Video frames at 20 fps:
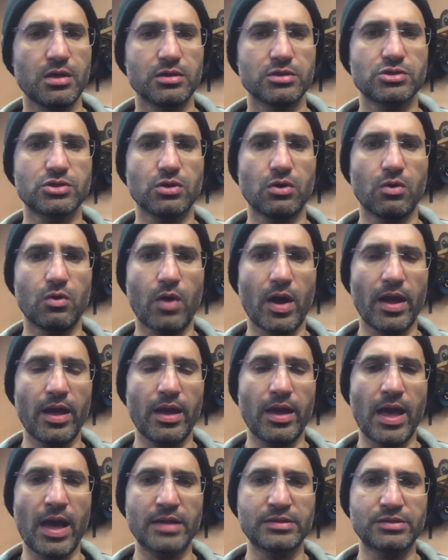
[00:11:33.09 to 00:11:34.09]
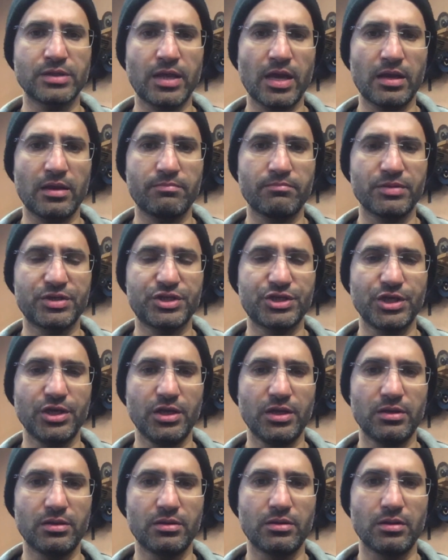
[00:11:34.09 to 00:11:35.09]
So I had to get it
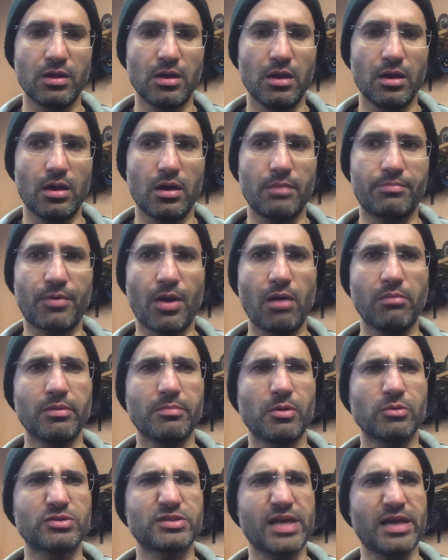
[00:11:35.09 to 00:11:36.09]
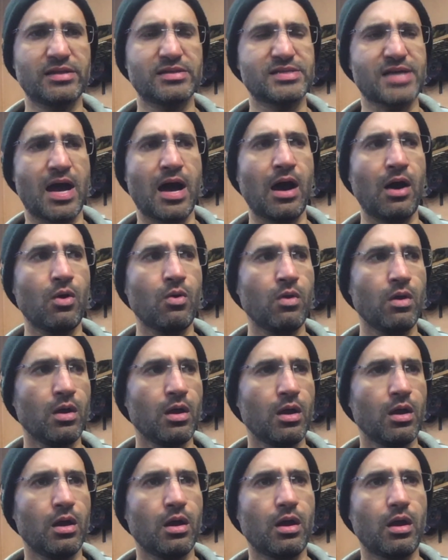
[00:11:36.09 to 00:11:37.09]
machined, probably about 10 thou,
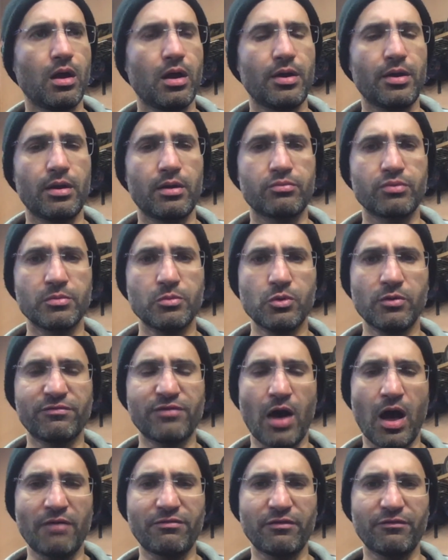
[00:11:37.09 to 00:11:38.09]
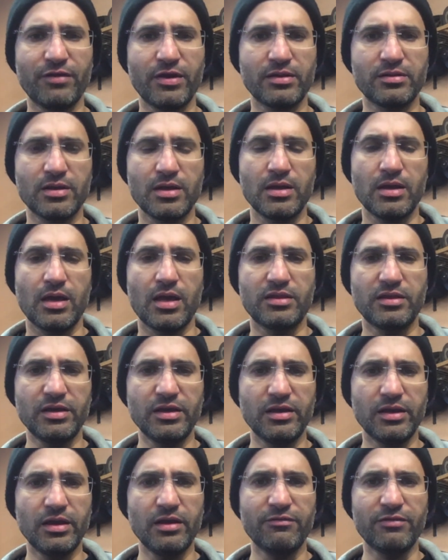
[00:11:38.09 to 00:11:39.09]
removed off of it, and then
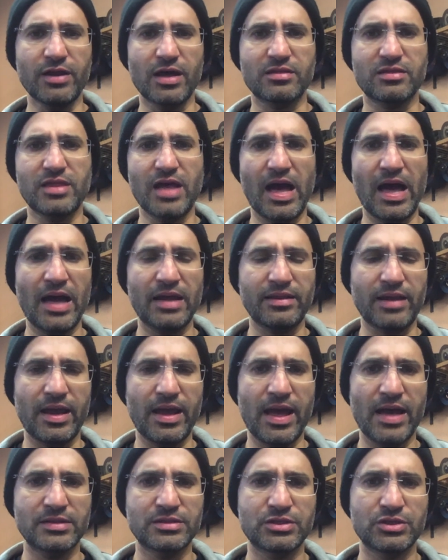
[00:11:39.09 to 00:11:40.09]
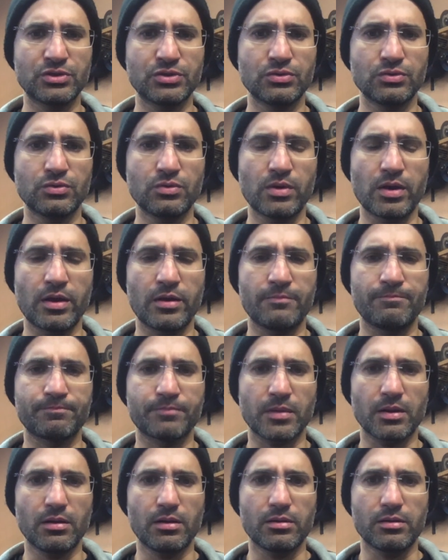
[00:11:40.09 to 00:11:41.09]
even at that, I had
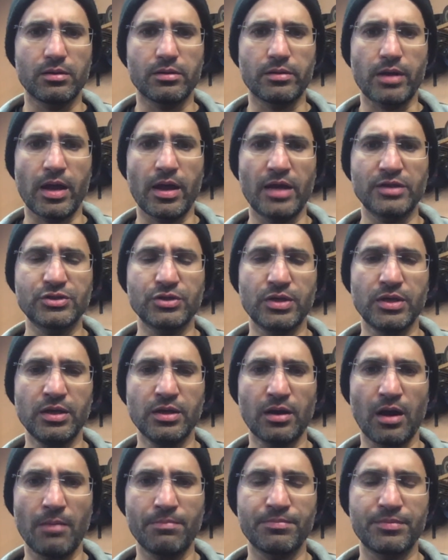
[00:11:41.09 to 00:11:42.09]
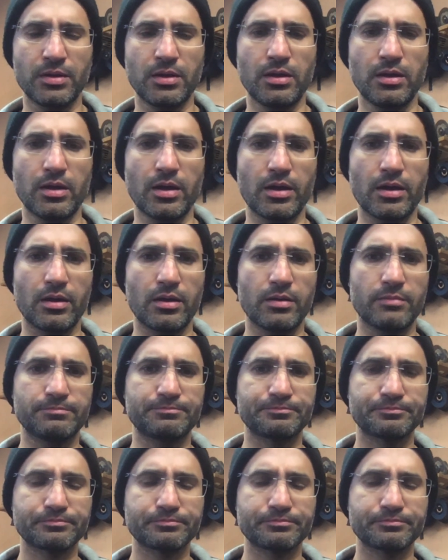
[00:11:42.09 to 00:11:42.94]
to heat up the